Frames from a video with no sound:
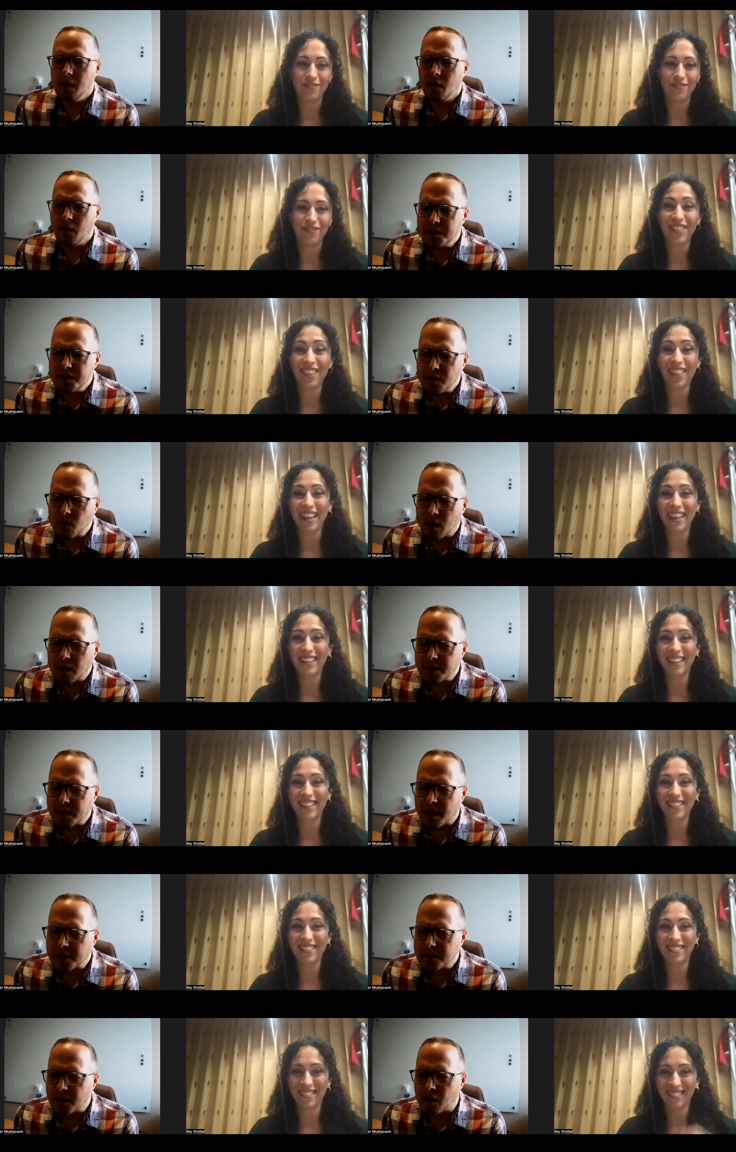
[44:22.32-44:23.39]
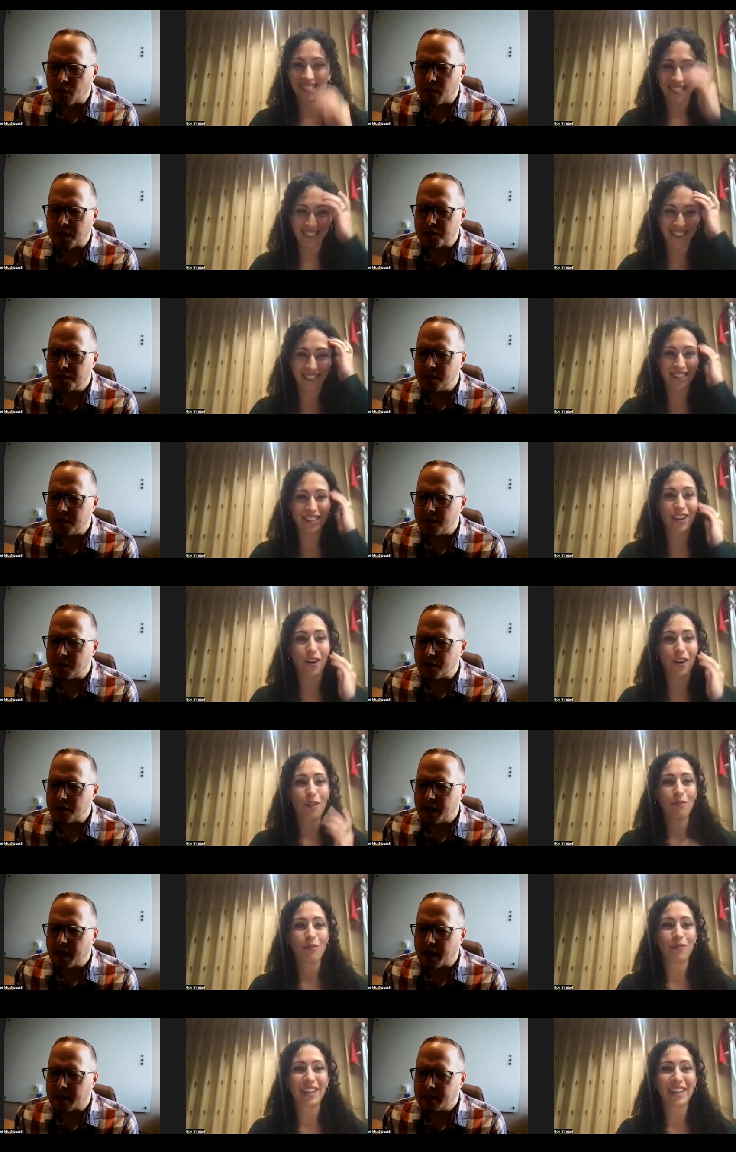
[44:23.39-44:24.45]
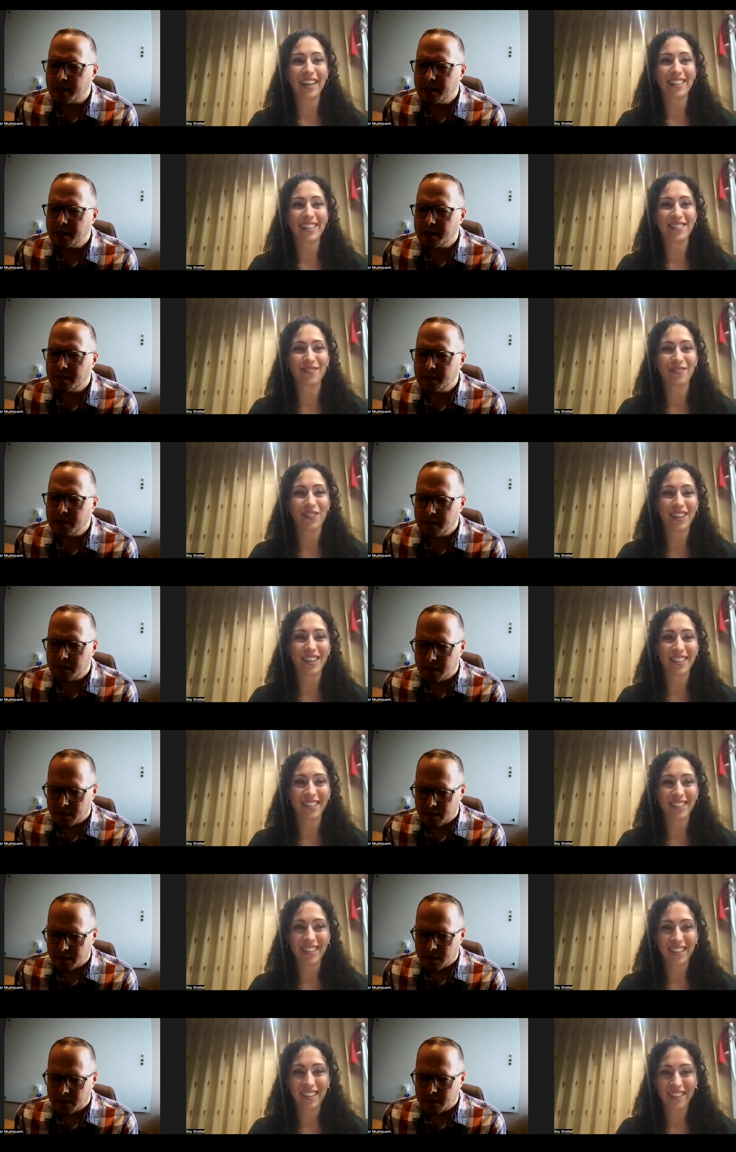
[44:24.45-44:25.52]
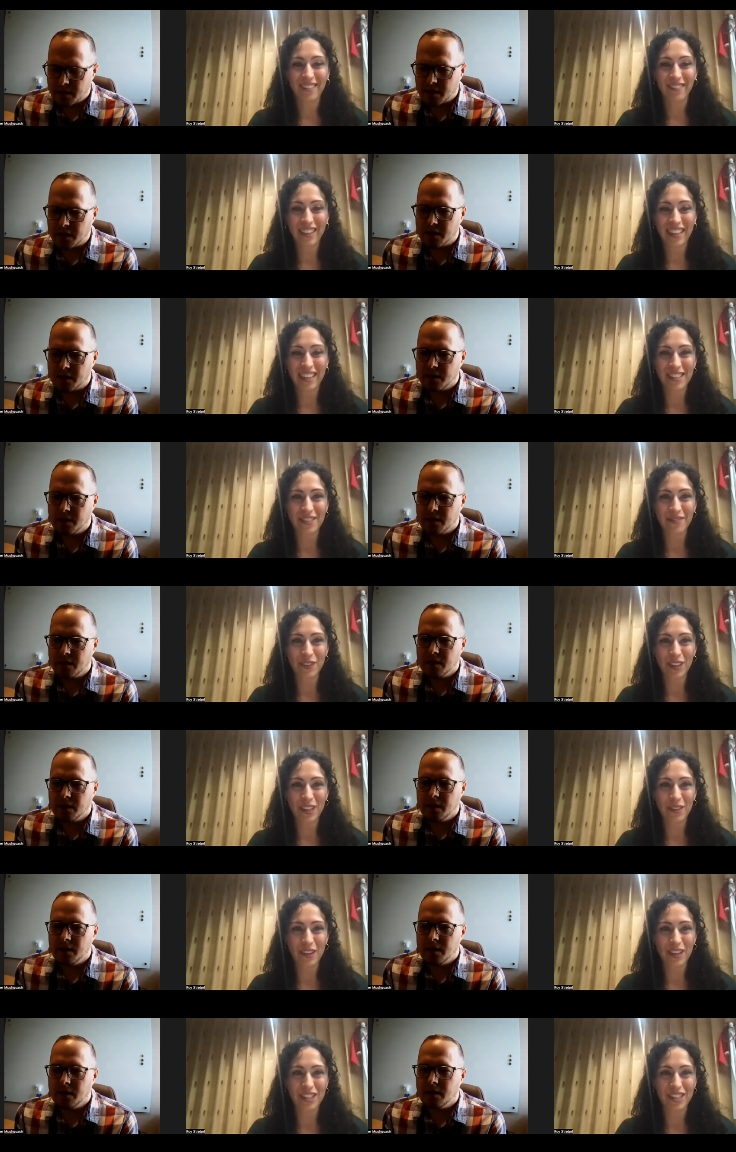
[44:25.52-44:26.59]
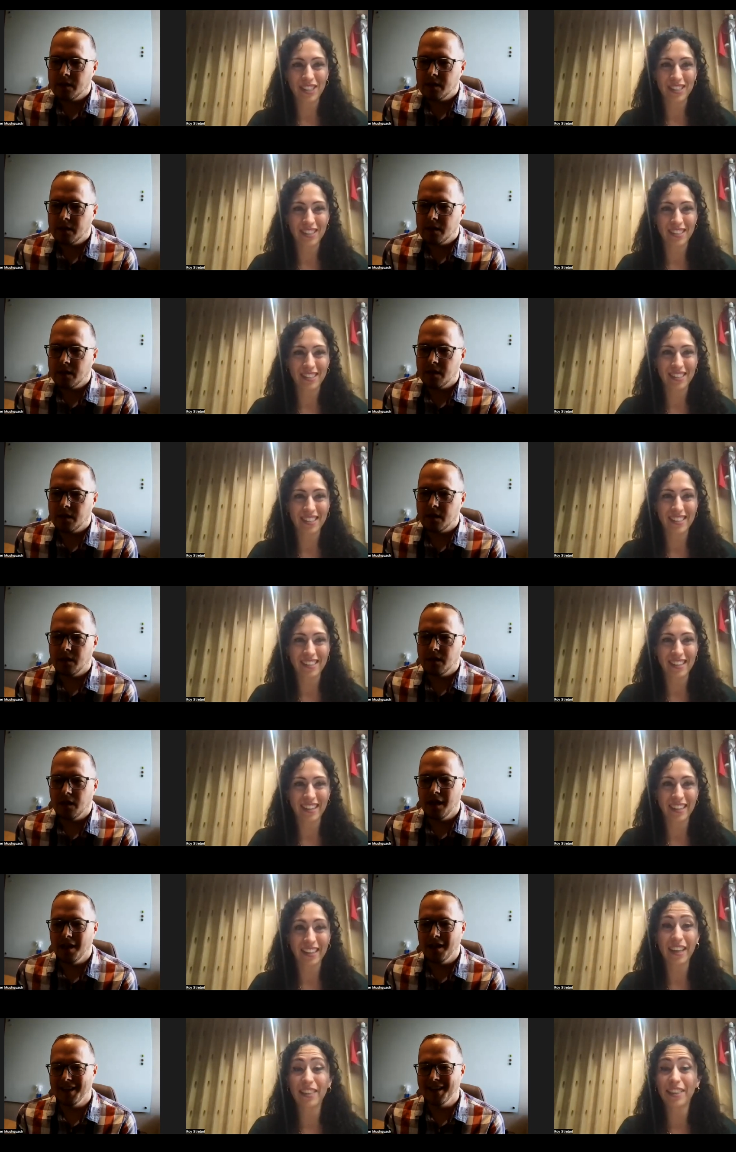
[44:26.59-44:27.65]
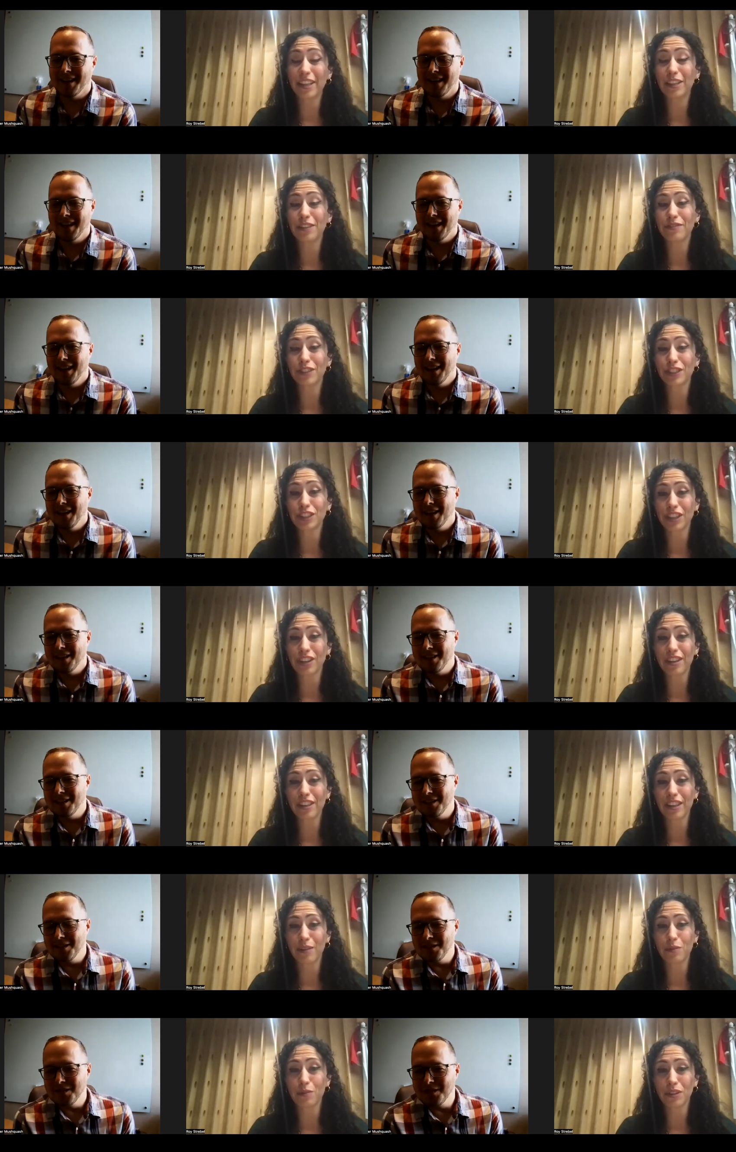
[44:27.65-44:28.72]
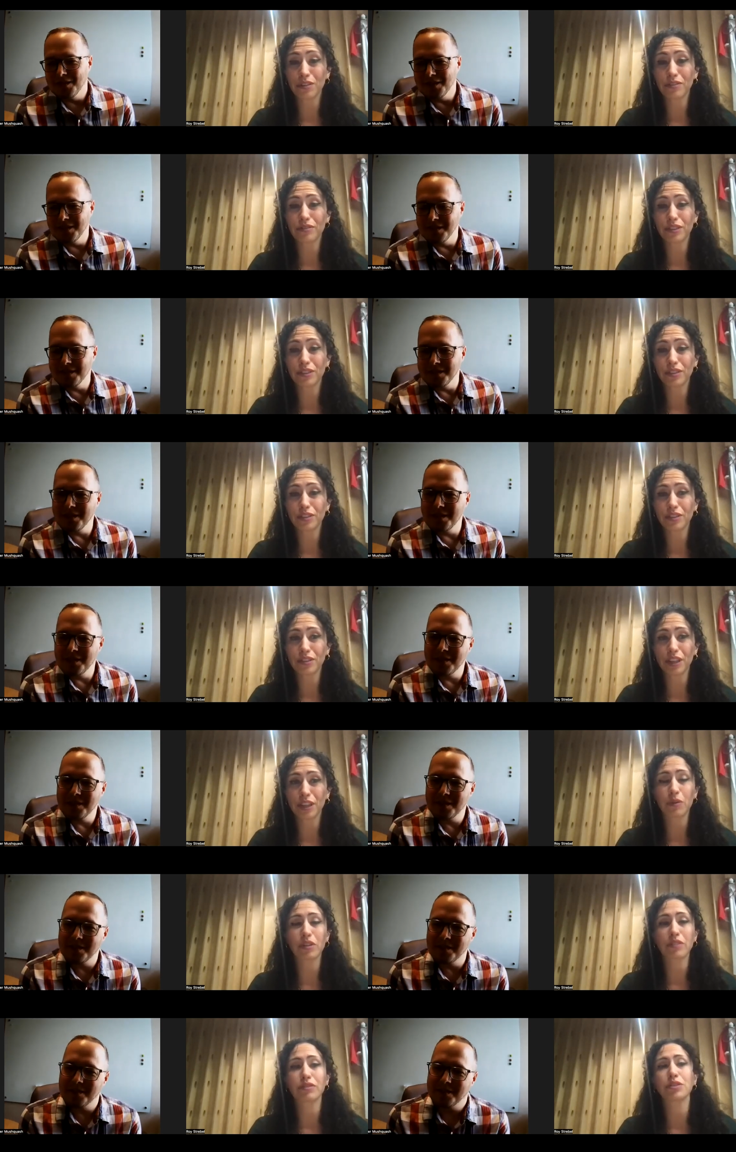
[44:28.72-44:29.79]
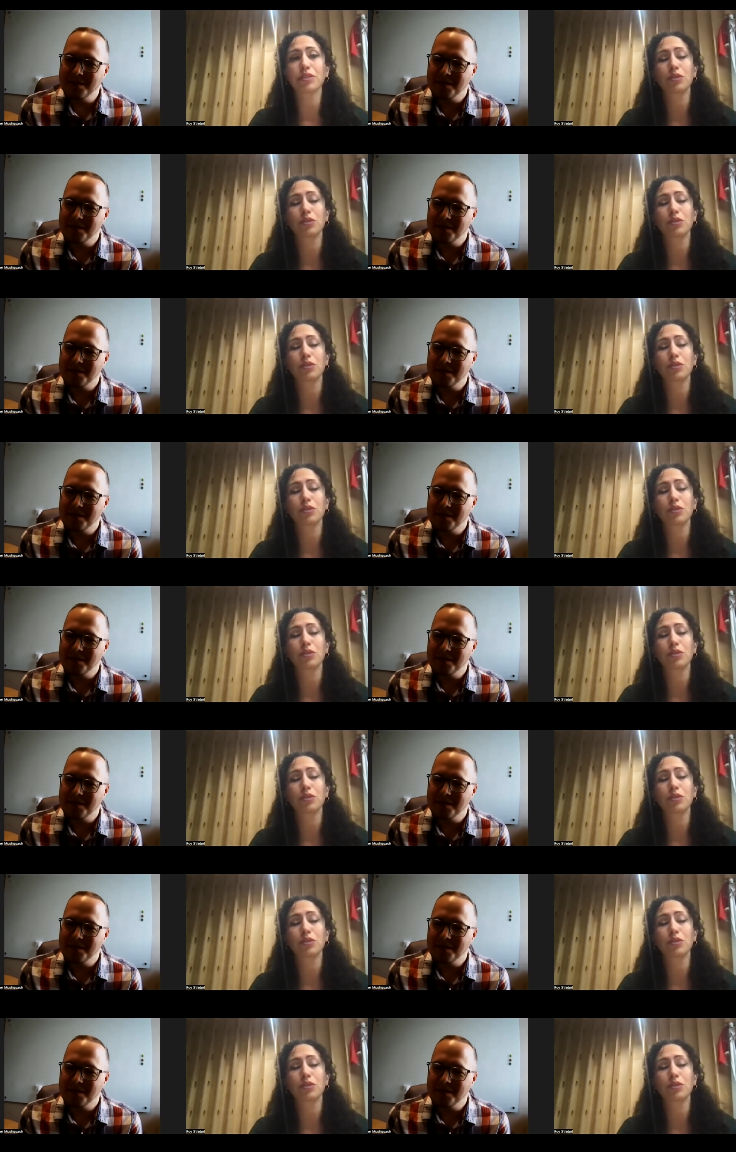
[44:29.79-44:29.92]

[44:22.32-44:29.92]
Speaker 1: Well, I see Rod's asking a question.
Speaker 2: Oh, we got some more. We got some more questions. This is exciting, and thank you for sharing that wonderful that wonderful